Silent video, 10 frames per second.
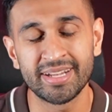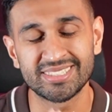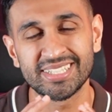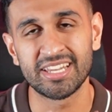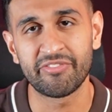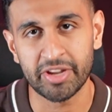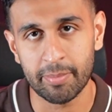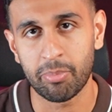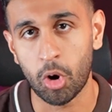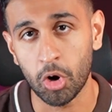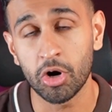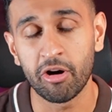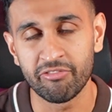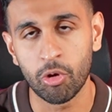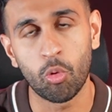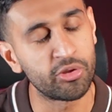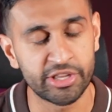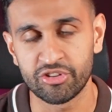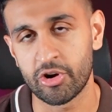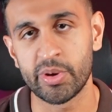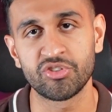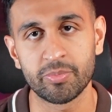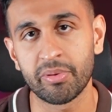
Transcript: and significant part of the whole lead generation